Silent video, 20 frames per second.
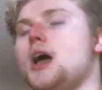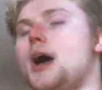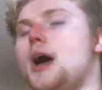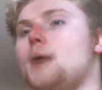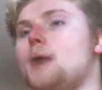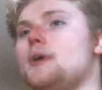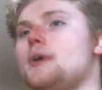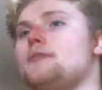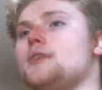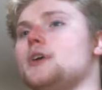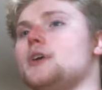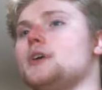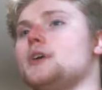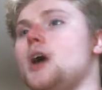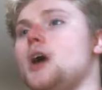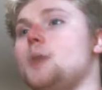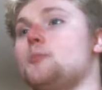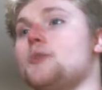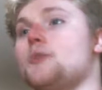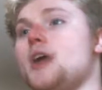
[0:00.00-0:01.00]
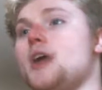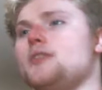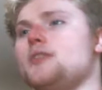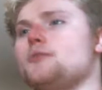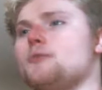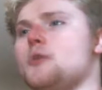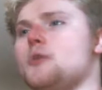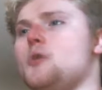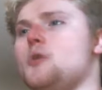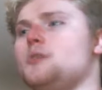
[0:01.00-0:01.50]
However, a
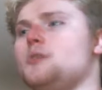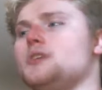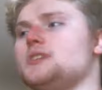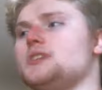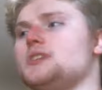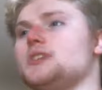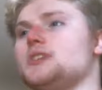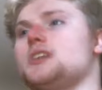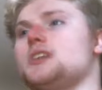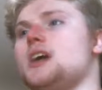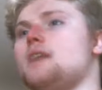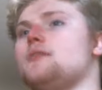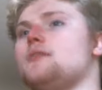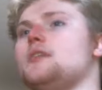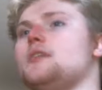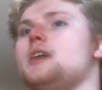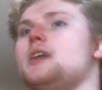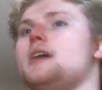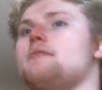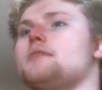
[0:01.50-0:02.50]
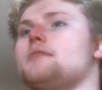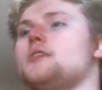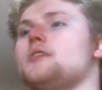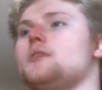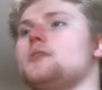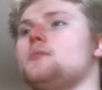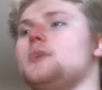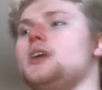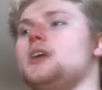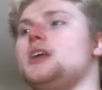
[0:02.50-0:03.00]
breakthrough was discovered
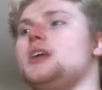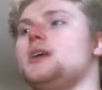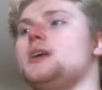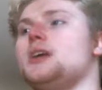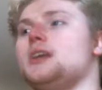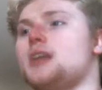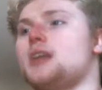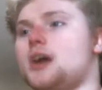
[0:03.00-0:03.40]
after we